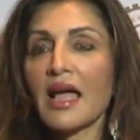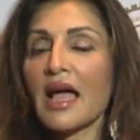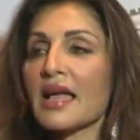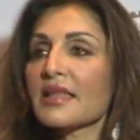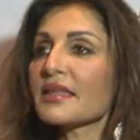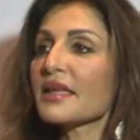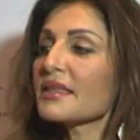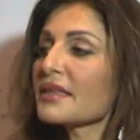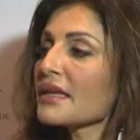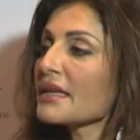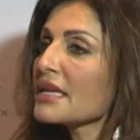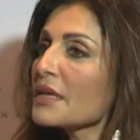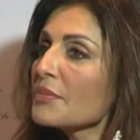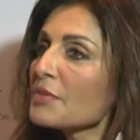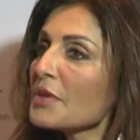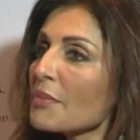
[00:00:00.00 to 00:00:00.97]
And then they
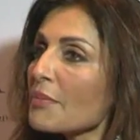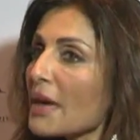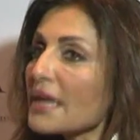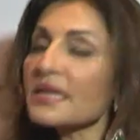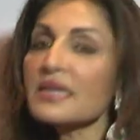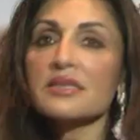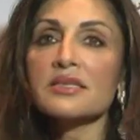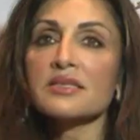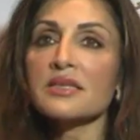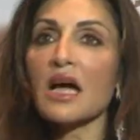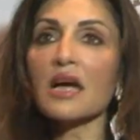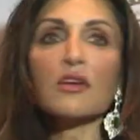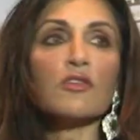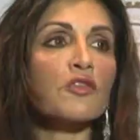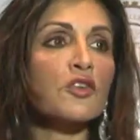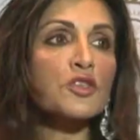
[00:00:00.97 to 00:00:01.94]
keep the money
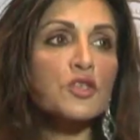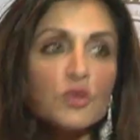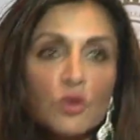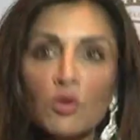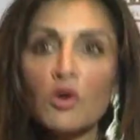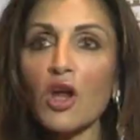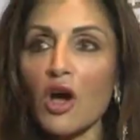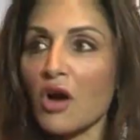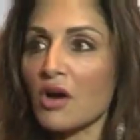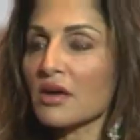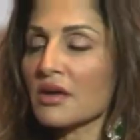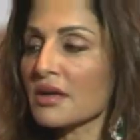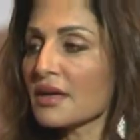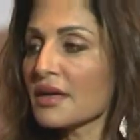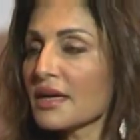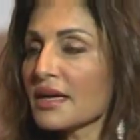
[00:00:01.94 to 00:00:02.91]
stuck for so long
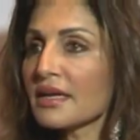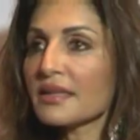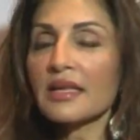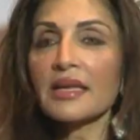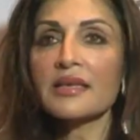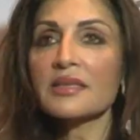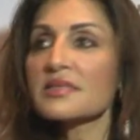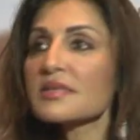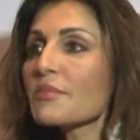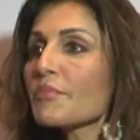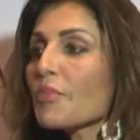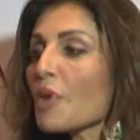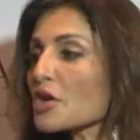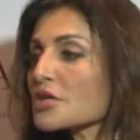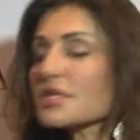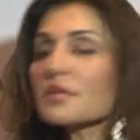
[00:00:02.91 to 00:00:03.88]
that it's
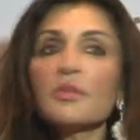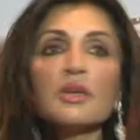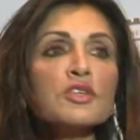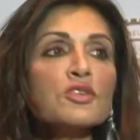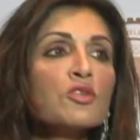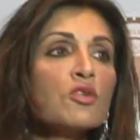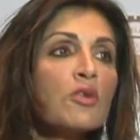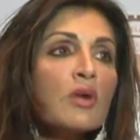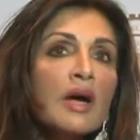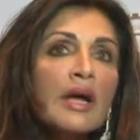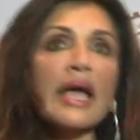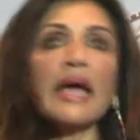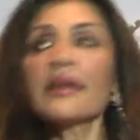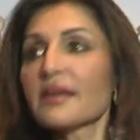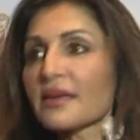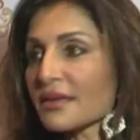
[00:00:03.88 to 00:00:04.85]
impossible to go
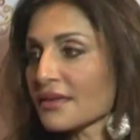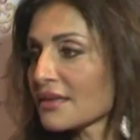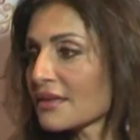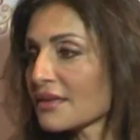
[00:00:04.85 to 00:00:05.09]
again.